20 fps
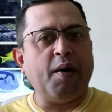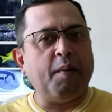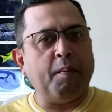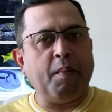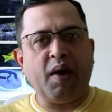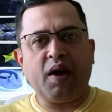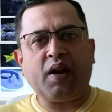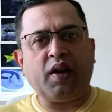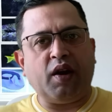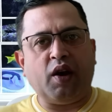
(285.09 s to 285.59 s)

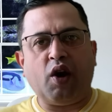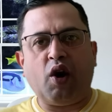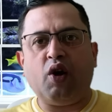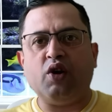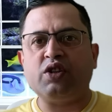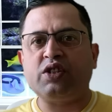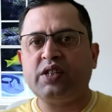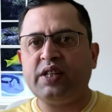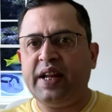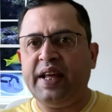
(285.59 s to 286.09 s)
Murrel
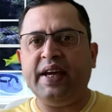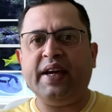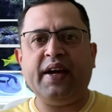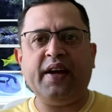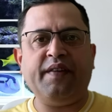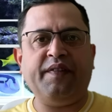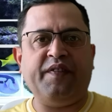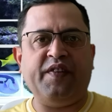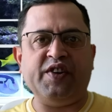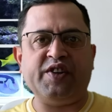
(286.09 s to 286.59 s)
or
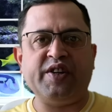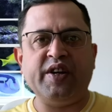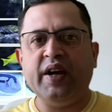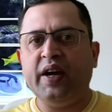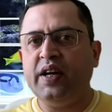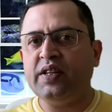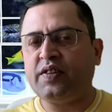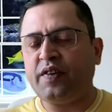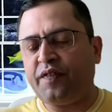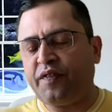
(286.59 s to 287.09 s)
snakehead fish
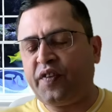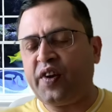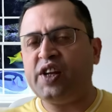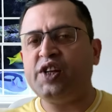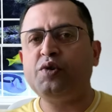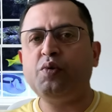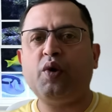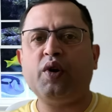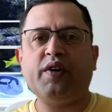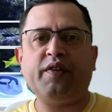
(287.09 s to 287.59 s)
is a
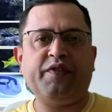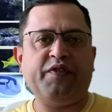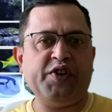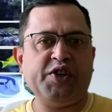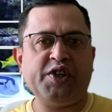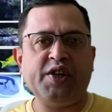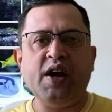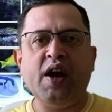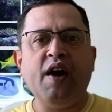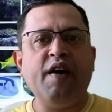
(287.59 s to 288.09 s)
freshwater
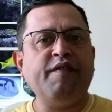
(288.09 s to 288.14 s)
fish